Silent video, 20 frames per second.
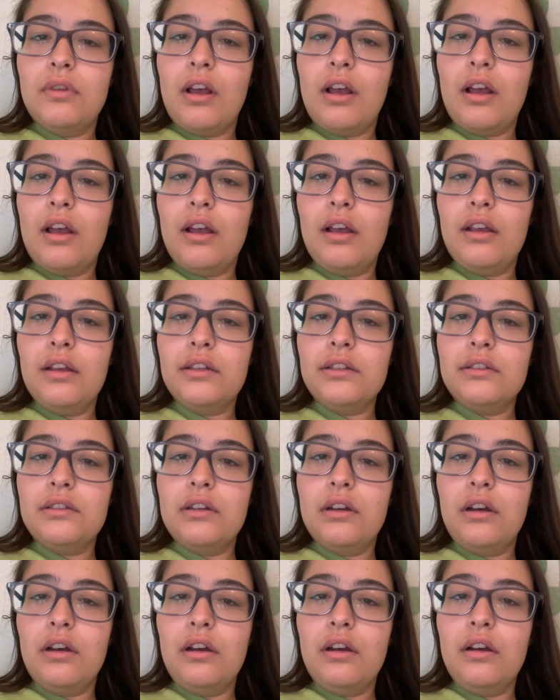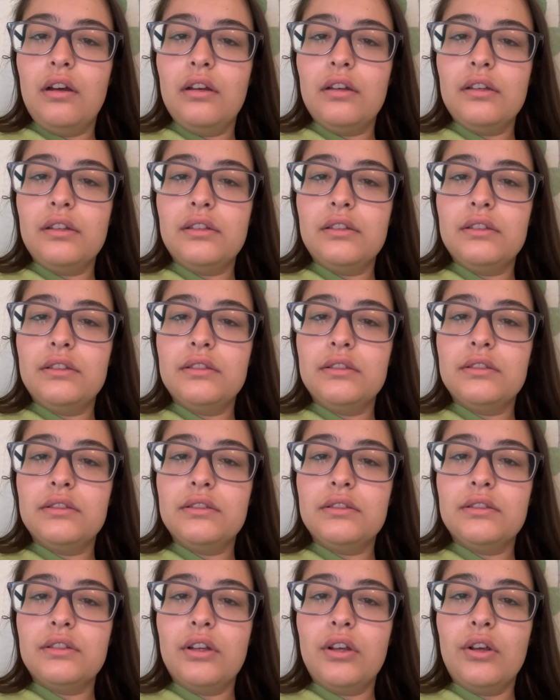Hey guys,
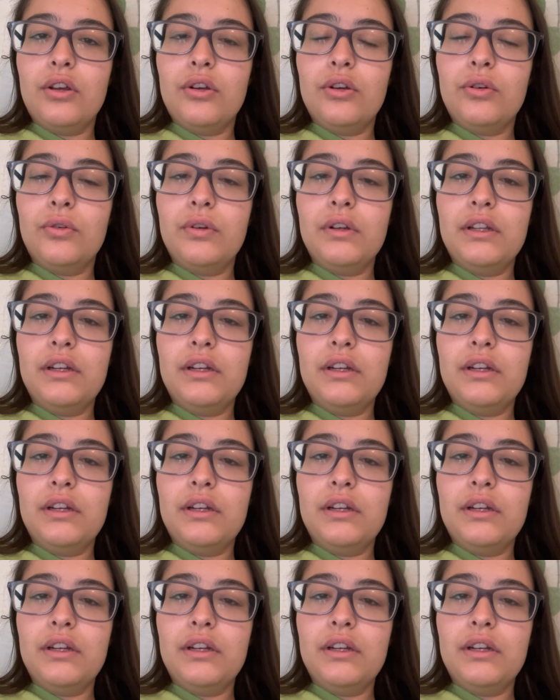so